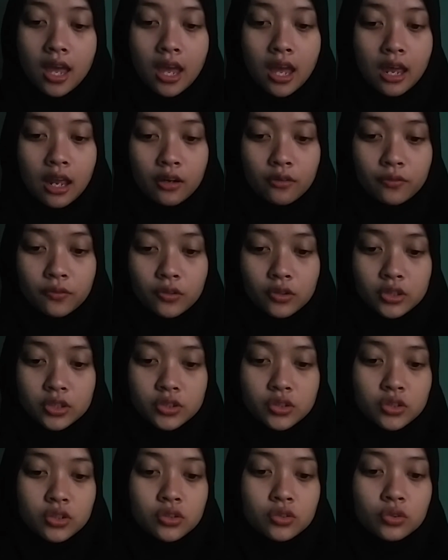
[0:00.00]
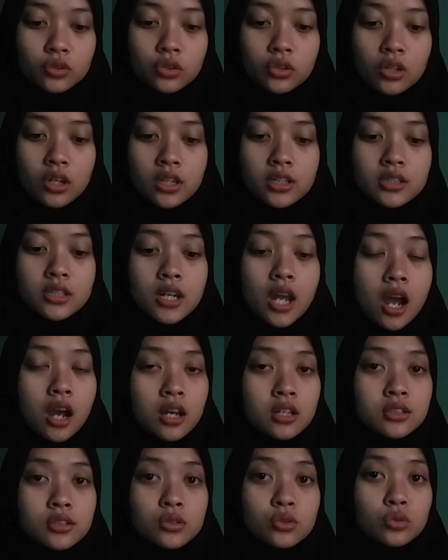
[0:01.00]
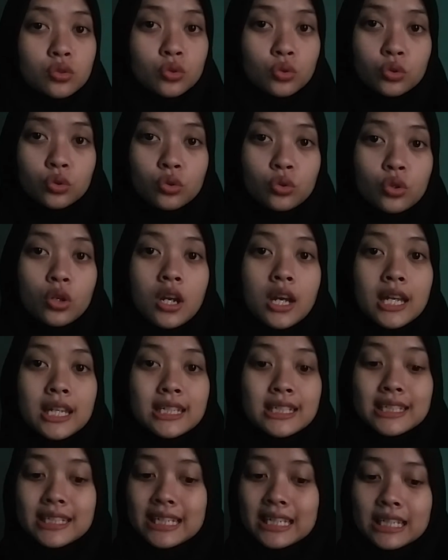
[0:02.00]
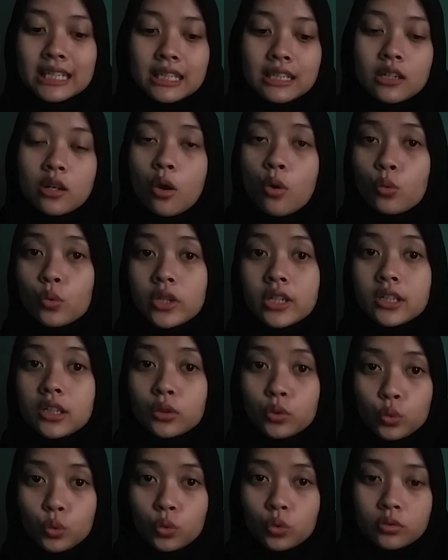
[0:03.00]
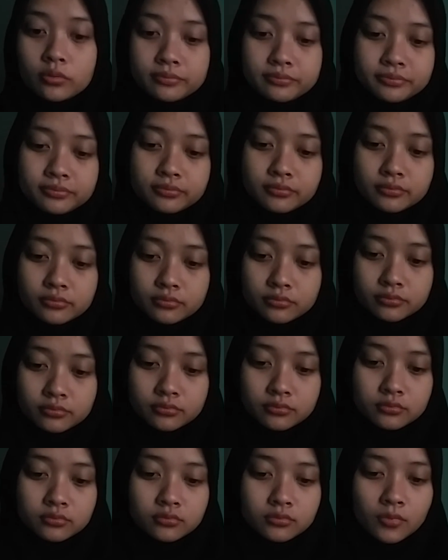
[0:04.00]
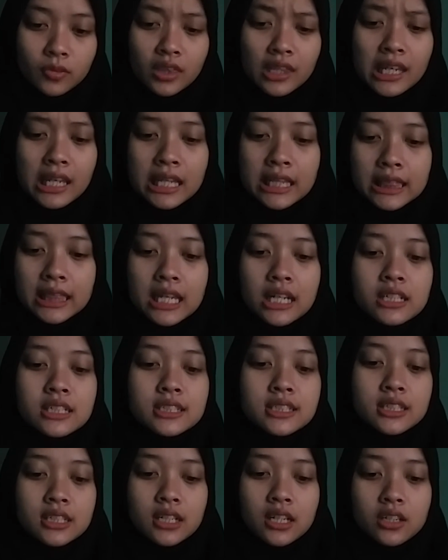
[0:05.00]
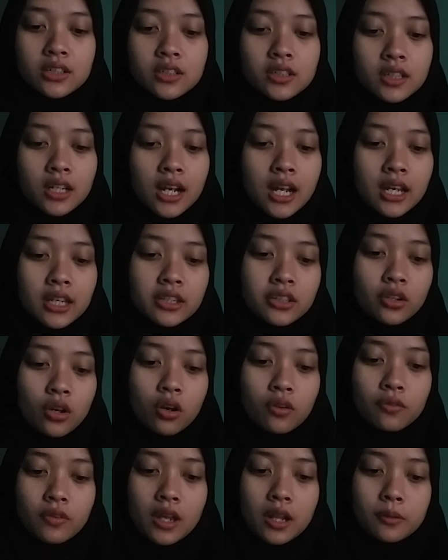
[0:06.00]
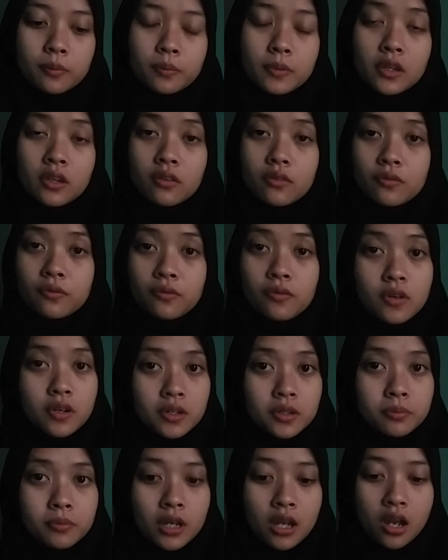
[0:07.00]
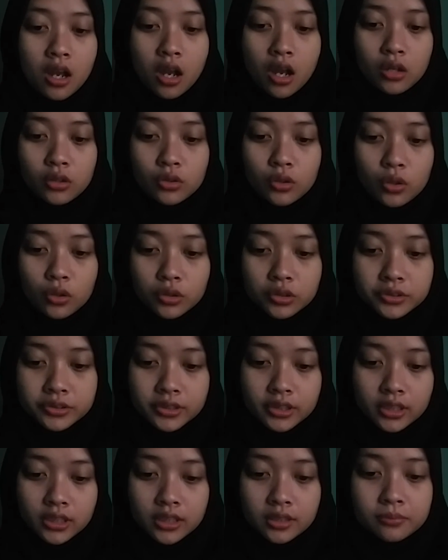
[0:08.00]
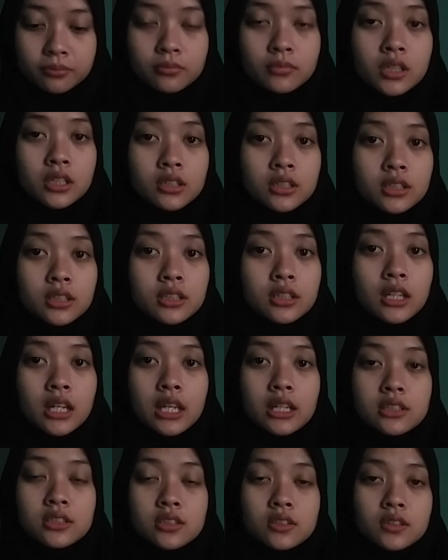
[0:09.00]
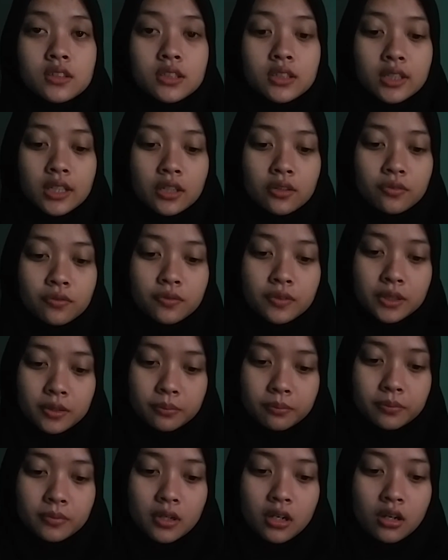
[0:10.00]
And for to do, does, do, did, will do. There is another kind of helping verb called a modal auxiliary verb.